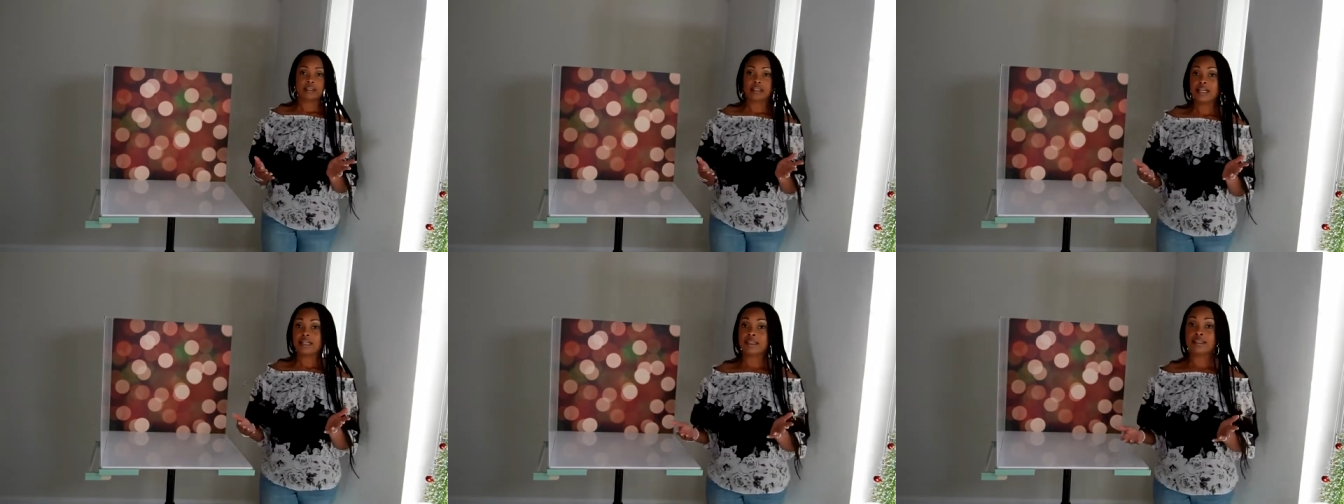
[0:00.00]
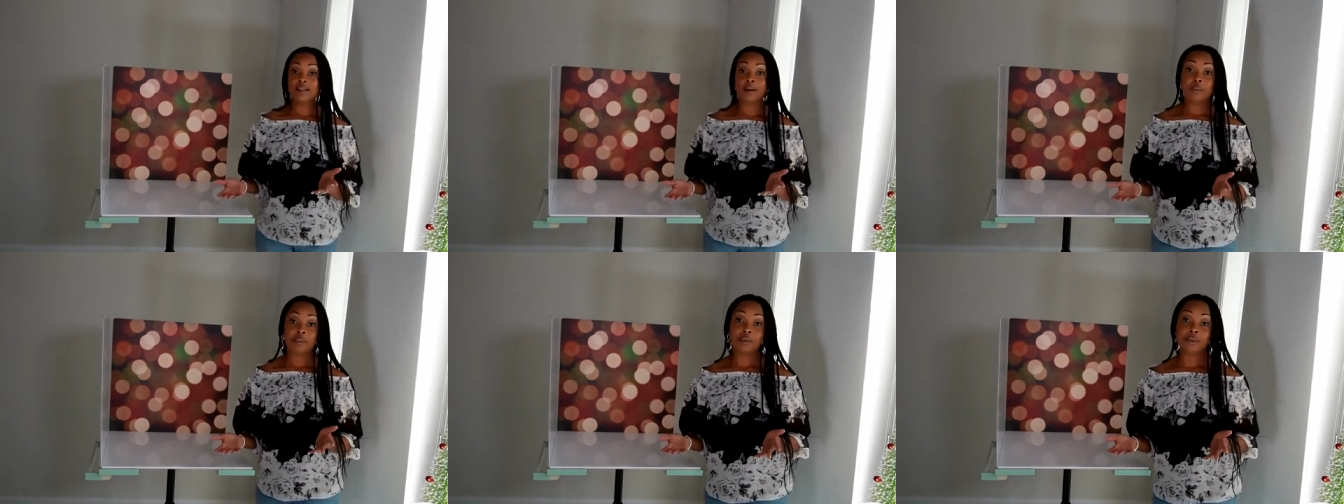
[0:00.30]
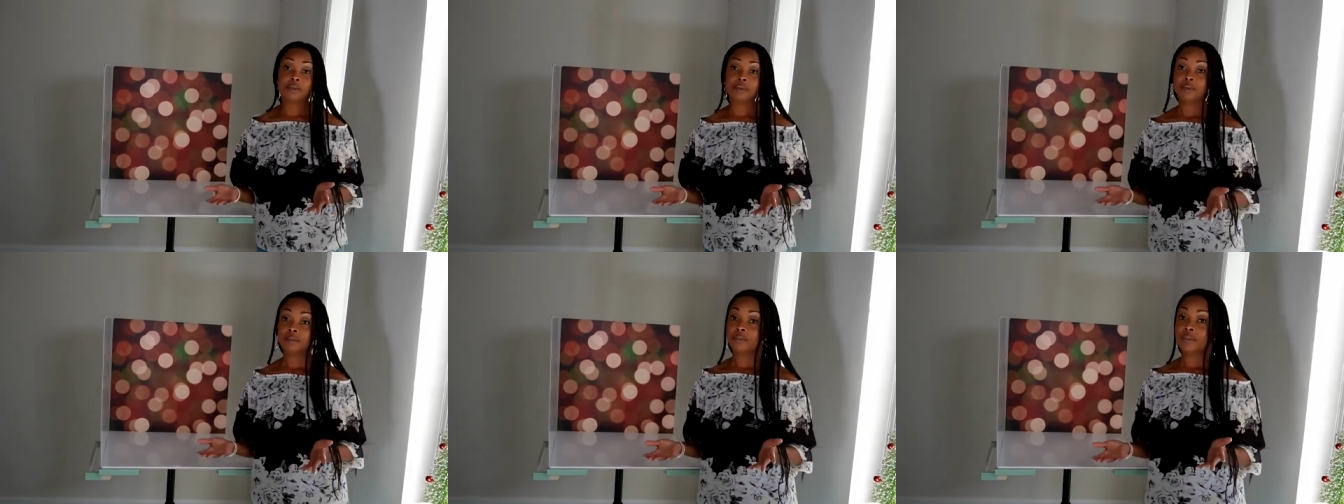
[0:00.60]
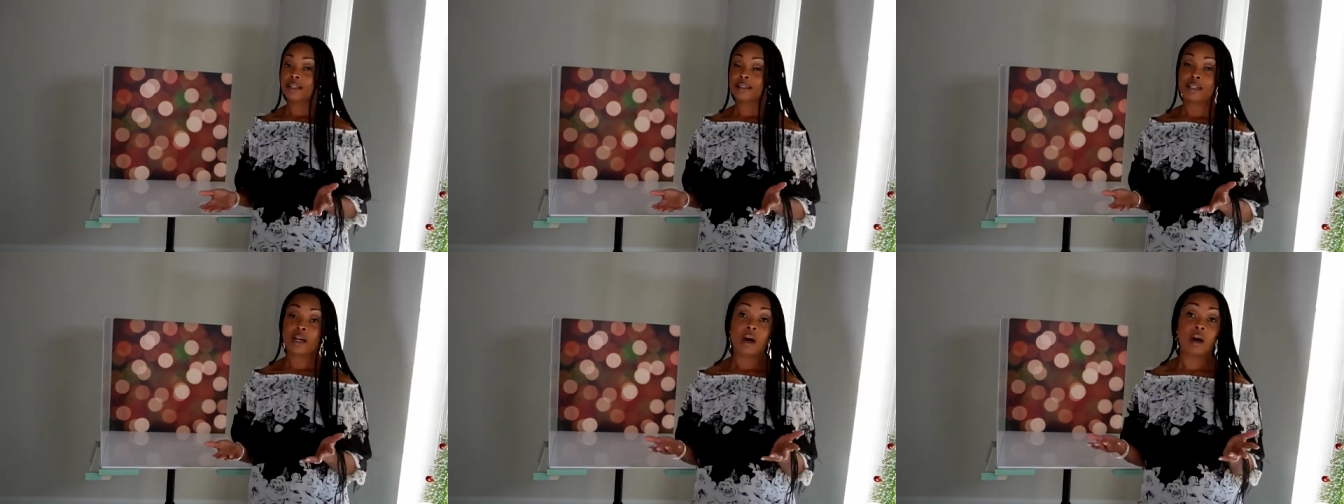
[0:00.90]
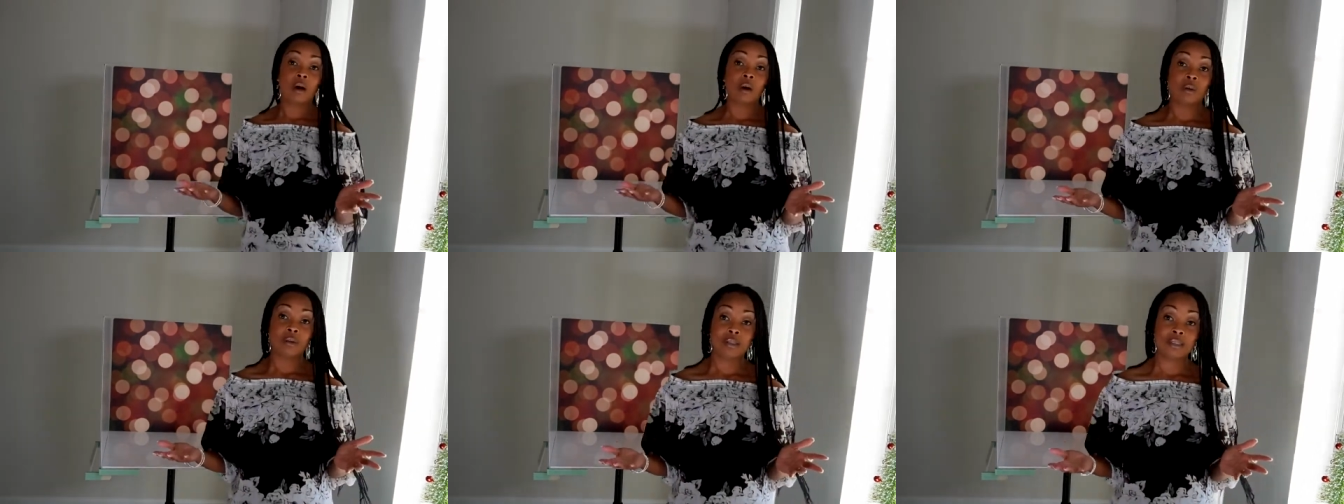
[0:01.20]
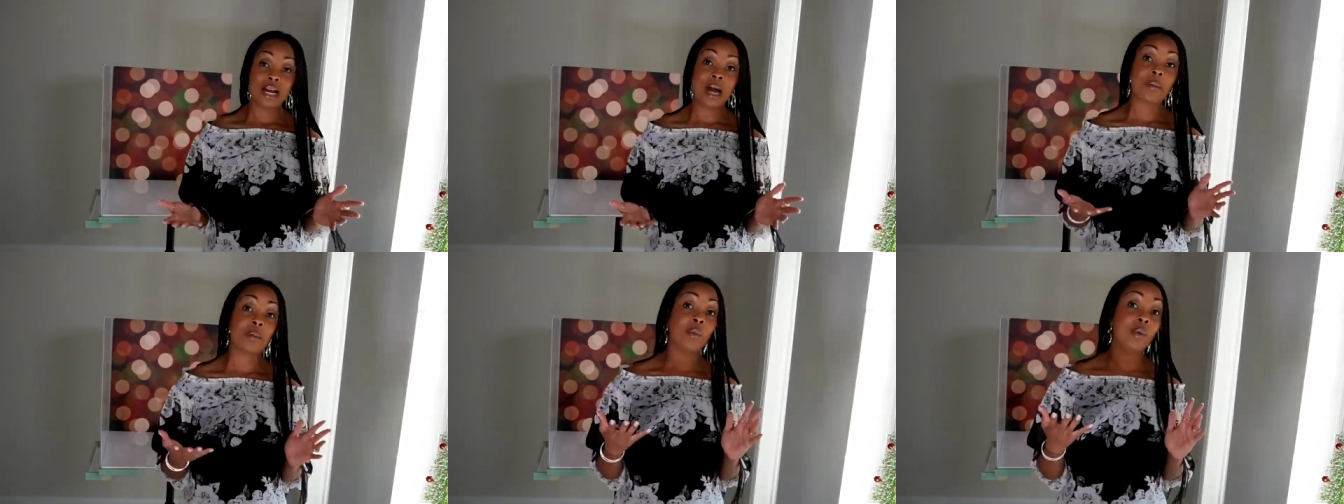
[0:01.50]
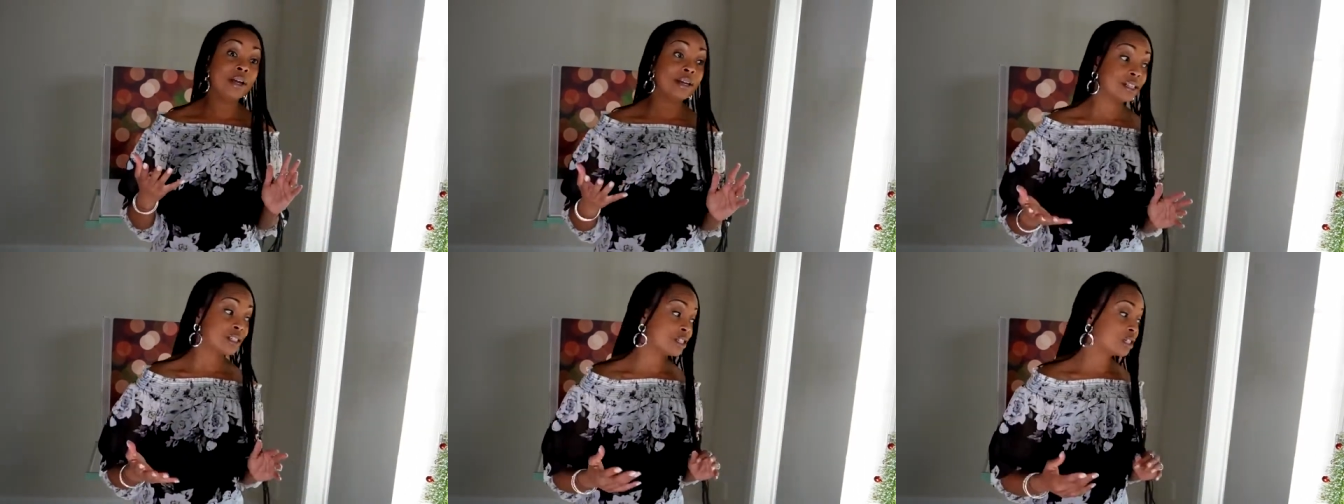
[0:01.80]
It's that simple, that's all. I'm
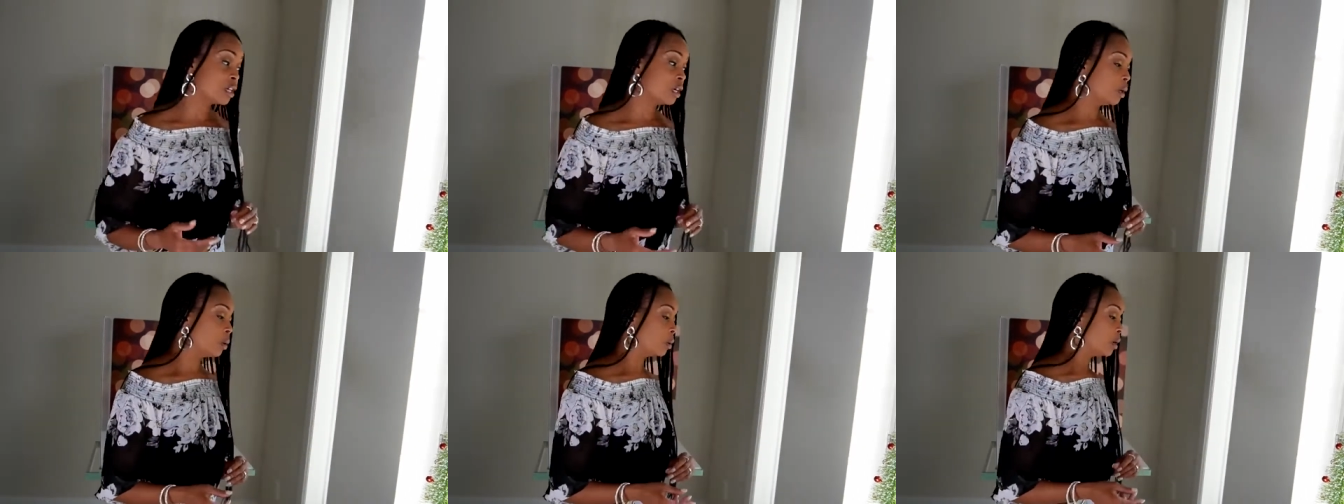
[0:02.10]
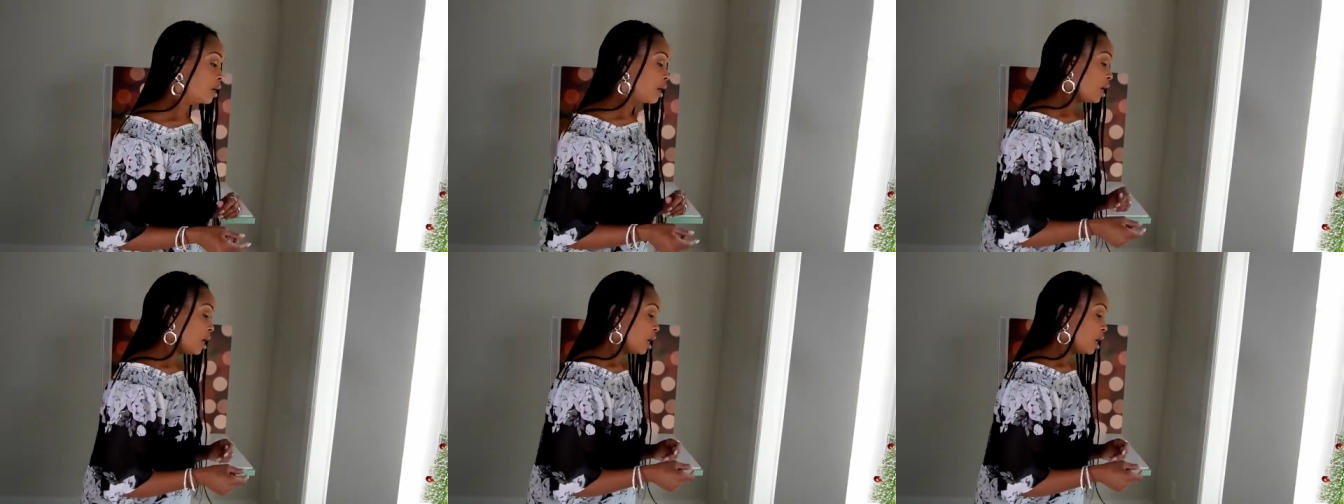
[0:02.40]
ready to go.